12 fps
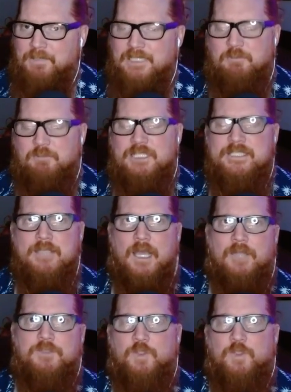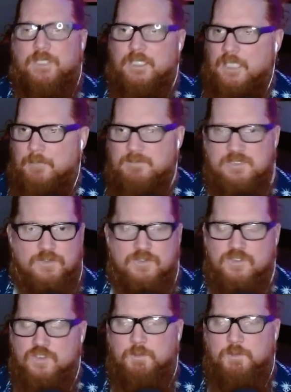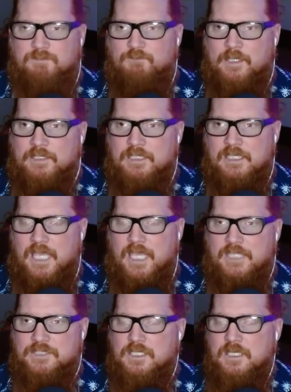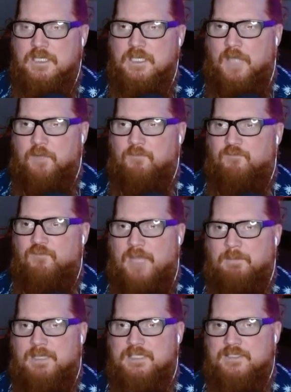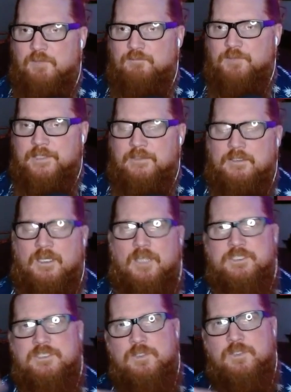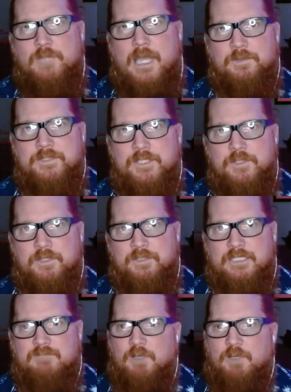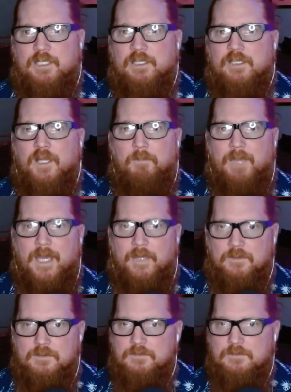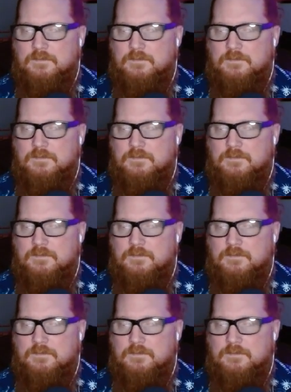But even when it's not doing it, I'm still super fucking engaged. I don't find myself like, I'll just tune out until the next fucking gun battle.